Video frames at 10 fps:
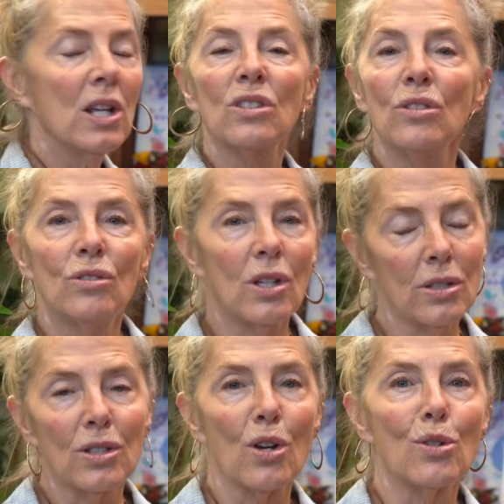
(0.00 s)
So
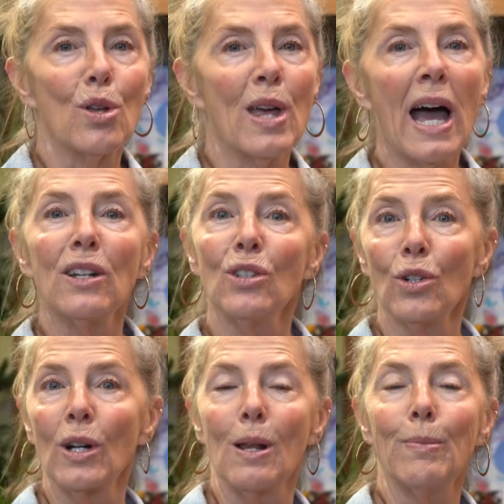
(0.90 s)
just don't do that, and you're
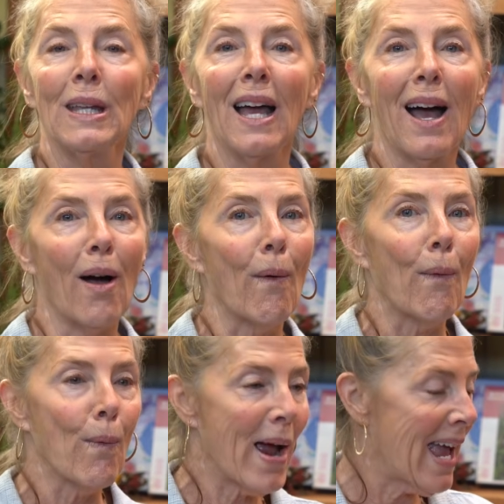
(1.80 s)
going to be
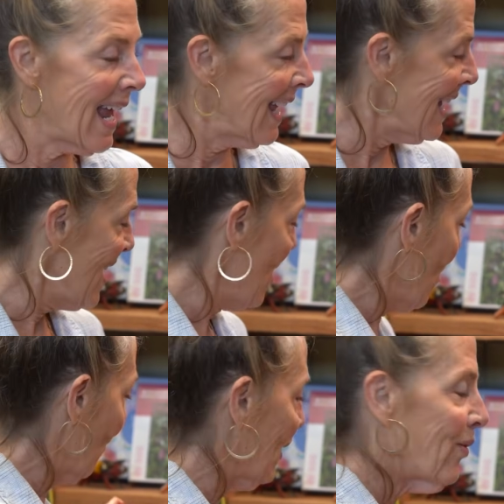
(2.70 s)
away
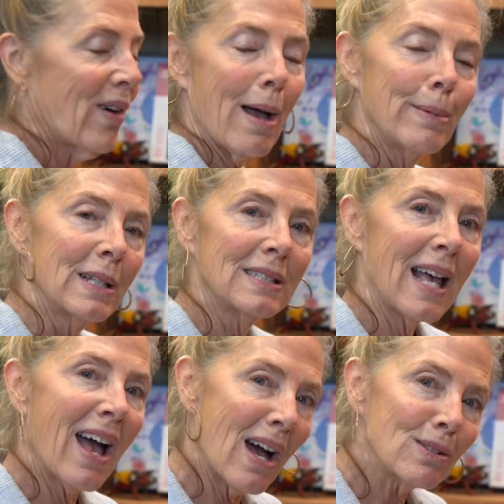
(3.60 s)
with a fabulous
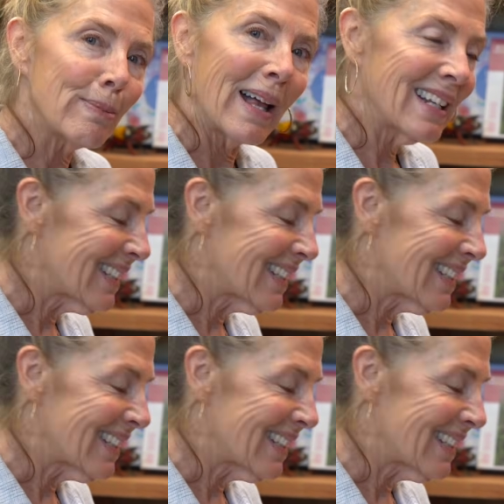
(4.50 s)
houseplant.